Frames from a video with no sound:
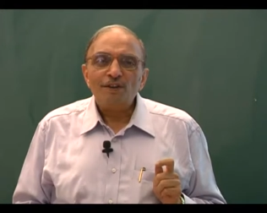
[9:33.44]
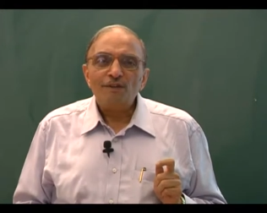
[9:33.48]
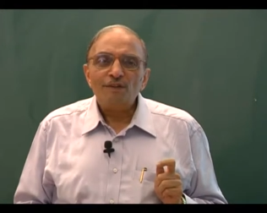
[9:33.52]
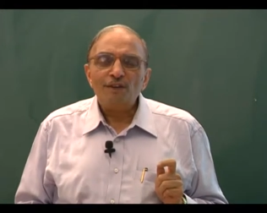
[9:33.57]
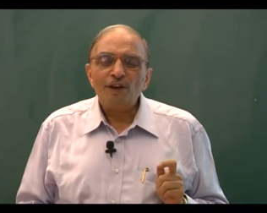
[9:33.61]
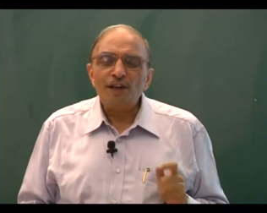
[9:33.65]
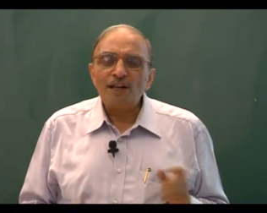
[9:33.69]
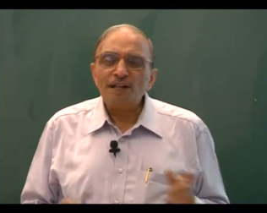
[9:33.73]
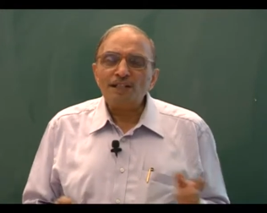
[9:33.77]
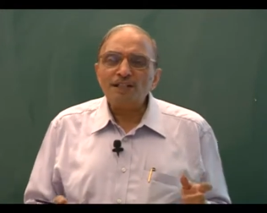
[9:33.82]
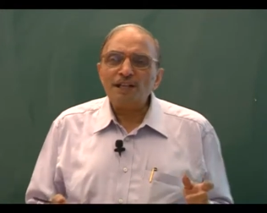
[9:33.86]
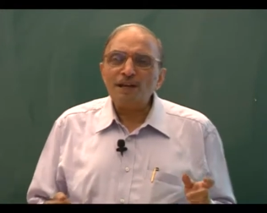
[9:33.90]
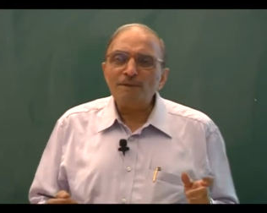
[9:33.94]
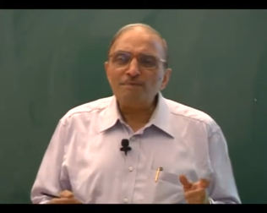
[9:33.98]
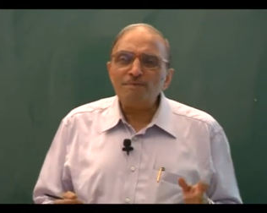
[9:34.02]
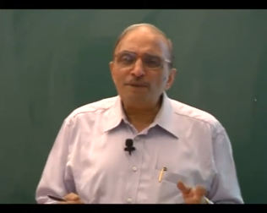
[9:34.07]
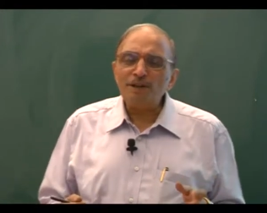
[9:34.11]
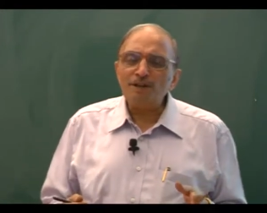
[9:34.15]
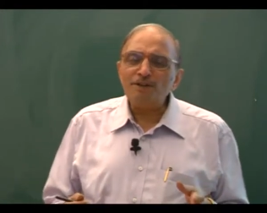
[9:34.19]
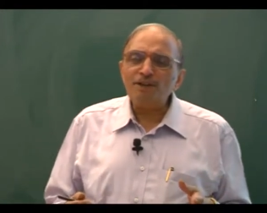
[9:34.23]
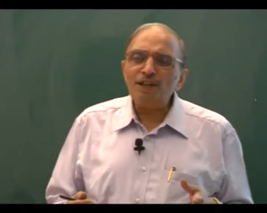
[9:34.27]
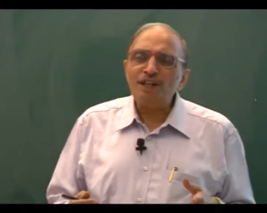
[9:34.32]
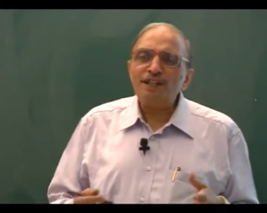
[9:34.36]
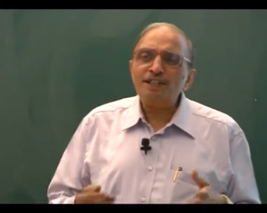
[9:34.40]
For
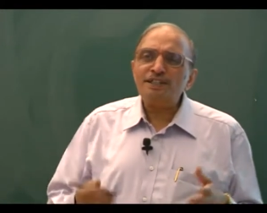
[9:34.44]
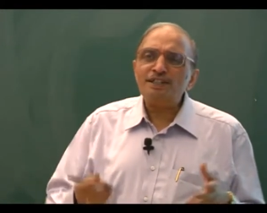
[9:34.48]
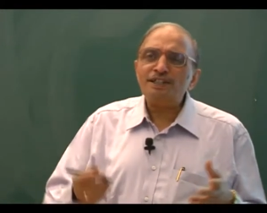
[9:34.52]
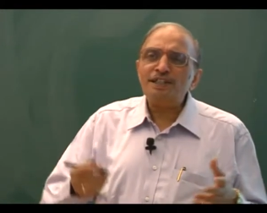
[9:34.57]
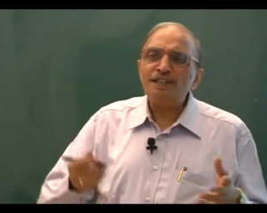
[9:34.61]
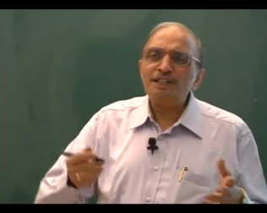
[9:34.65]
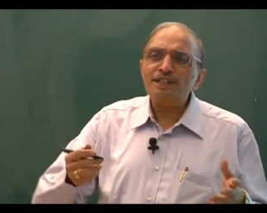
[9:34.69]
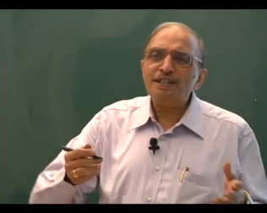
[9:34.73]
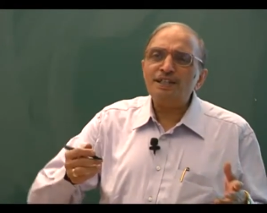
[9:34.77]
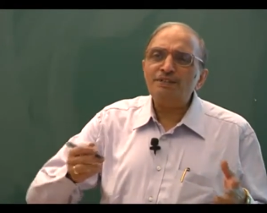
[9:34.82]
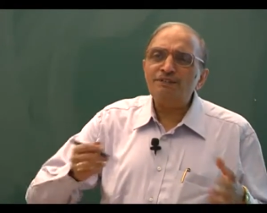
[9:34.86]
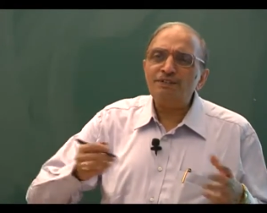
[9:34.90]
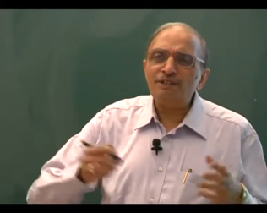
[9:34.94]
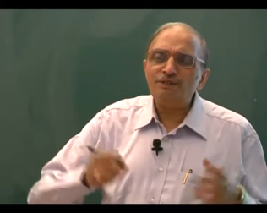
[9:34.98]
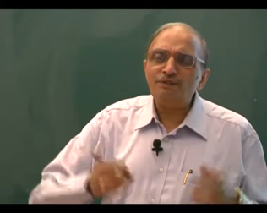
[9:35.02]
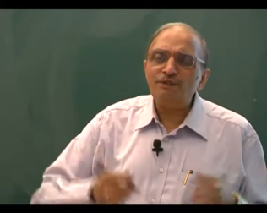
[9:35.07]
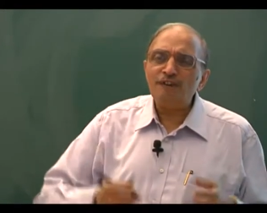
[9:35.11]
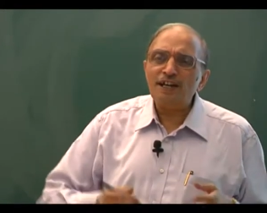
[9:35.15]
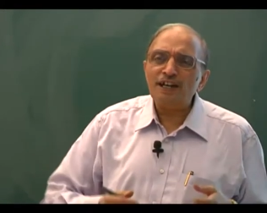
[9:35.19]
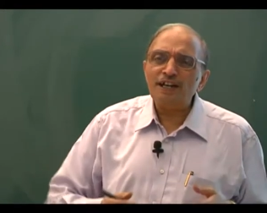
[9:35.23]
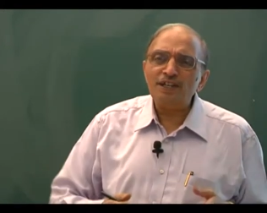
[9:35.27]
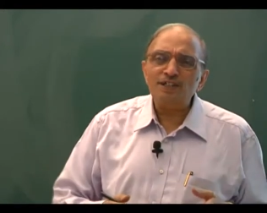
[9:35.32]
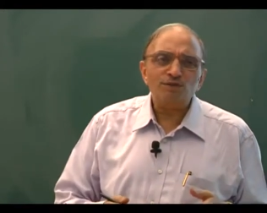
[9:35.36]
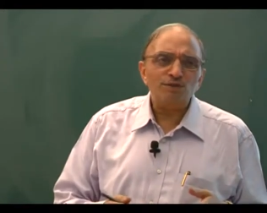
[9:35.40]
example, we are discussing with
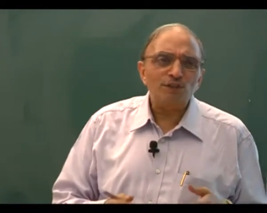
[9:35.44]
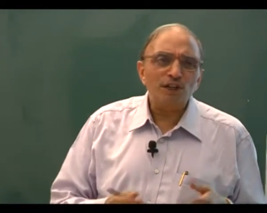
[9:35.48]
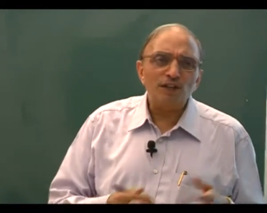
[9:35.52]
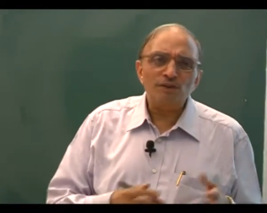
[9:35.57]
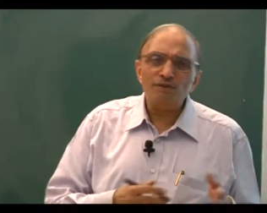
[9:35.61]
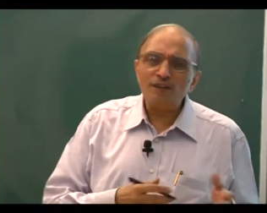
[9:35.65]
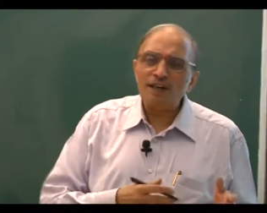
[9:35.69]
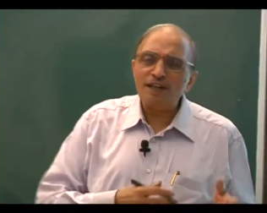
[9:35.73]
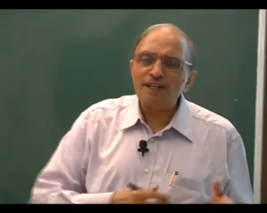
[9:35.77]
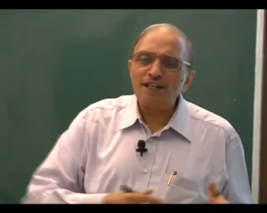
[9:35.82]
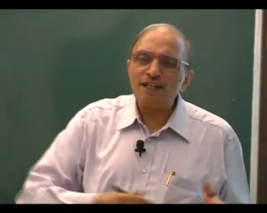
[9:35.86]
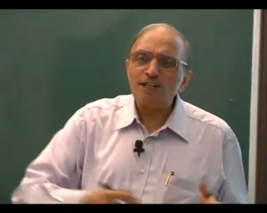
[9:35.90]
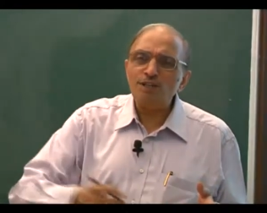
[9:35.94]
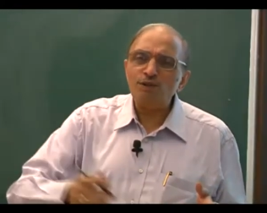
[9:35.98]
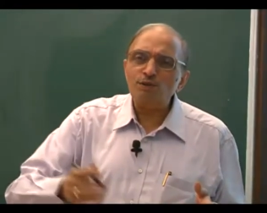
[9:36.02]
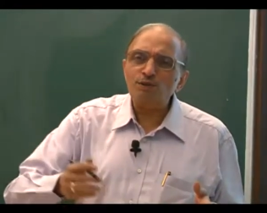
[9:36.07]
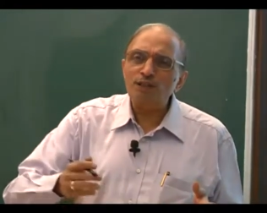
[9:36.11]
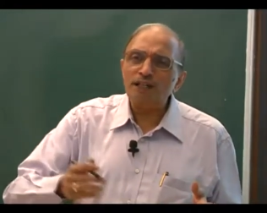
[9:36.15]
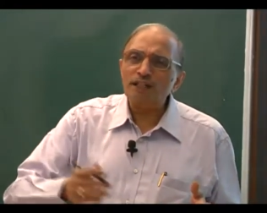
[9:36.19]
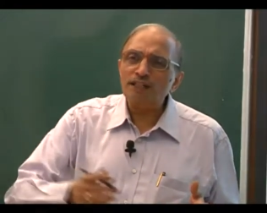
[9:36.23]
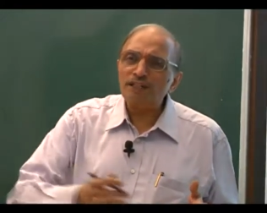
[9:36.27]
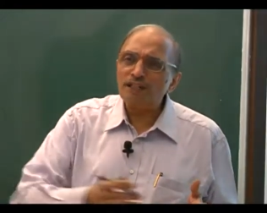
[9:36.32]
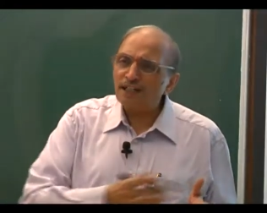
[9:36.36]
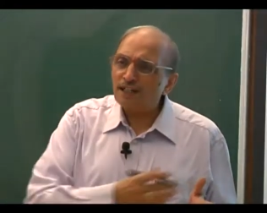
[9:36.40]
friends, we are working
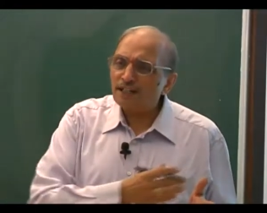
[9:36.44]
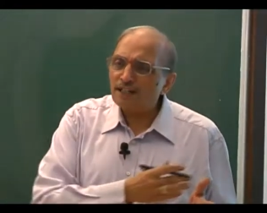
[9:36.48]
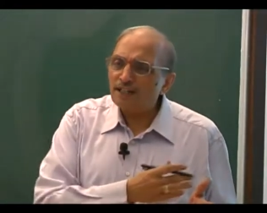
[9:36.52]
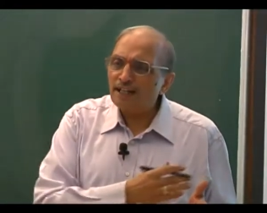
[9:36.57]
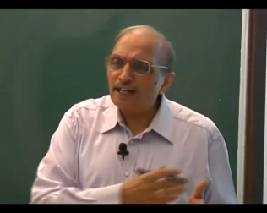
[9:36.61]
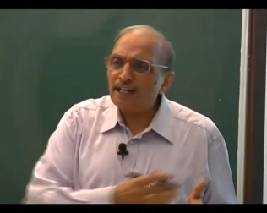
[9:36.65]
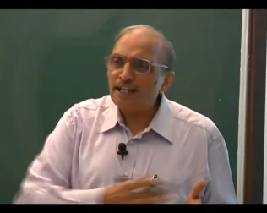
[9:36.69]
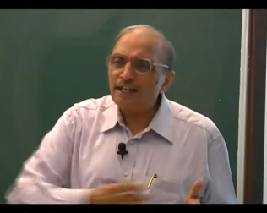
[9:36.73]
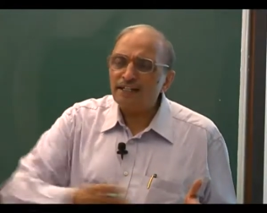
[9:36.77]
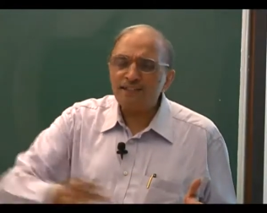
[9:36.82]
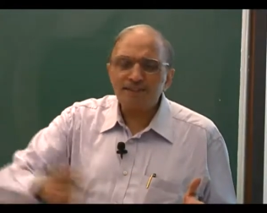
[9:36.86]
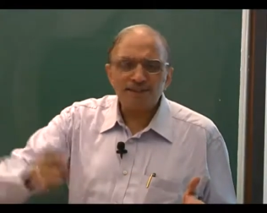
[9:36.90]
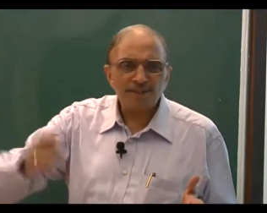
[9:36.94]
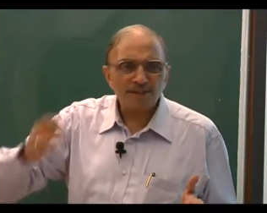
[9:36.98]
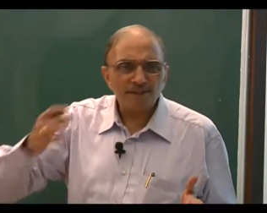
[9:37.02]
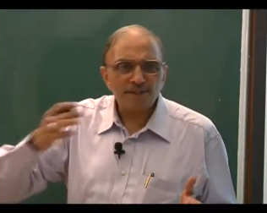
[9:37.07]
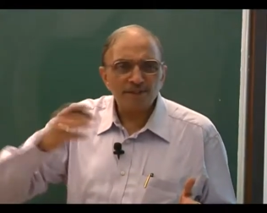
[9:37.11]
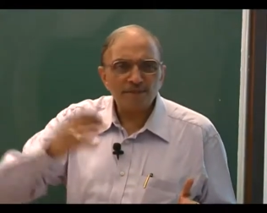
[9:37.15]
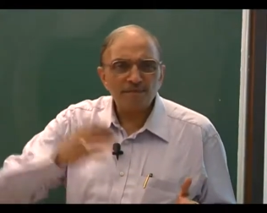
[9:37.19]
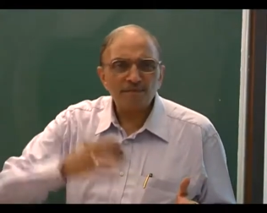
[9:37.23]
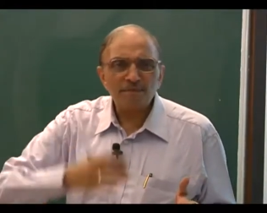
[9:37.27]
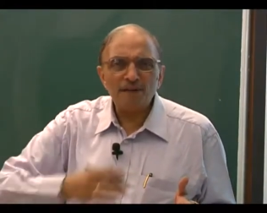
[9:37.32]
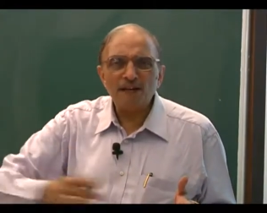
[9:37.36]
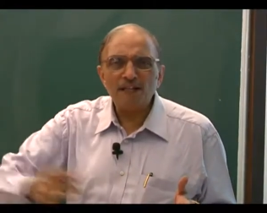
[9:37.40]
together days,
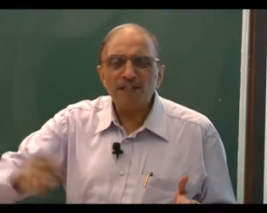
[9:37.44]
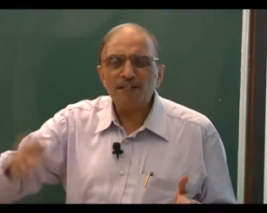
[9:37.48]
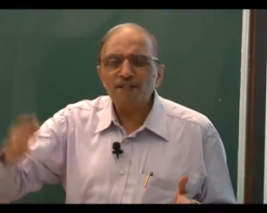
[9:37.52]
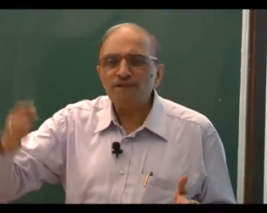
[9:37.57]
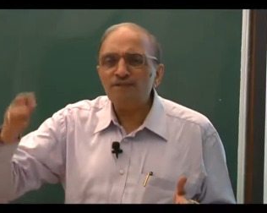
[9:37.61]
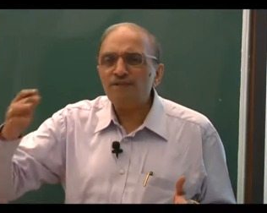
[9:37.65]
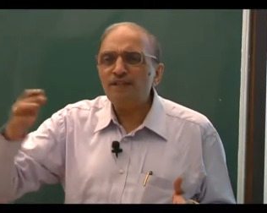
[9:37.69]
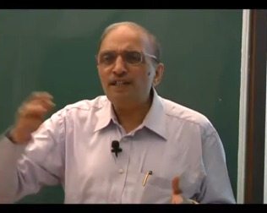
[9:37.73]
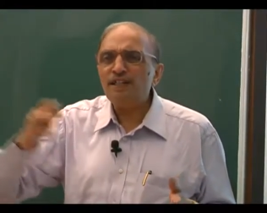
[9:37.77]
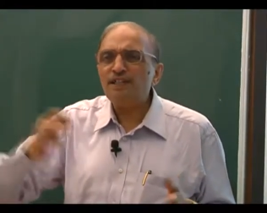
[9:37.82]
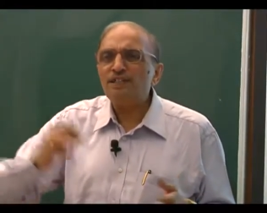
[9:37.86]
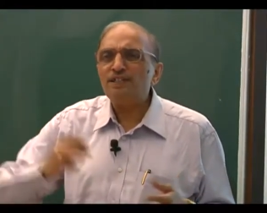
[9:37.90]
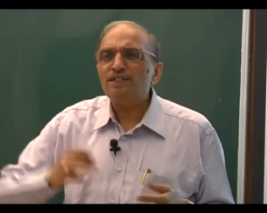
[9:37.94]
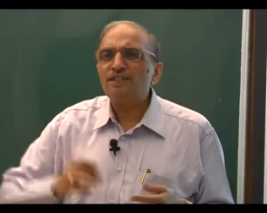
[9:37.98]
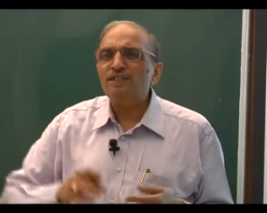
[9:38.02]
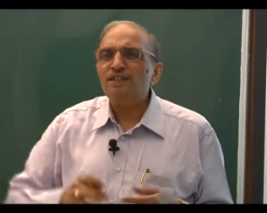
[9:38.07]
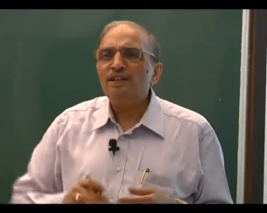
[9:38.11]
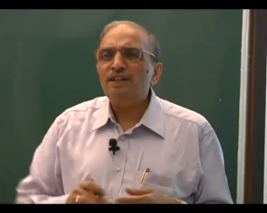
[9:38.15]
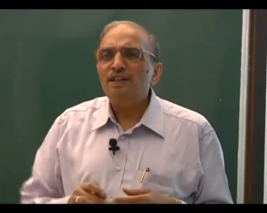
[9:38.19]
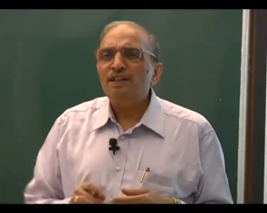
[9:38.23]
months, weeks.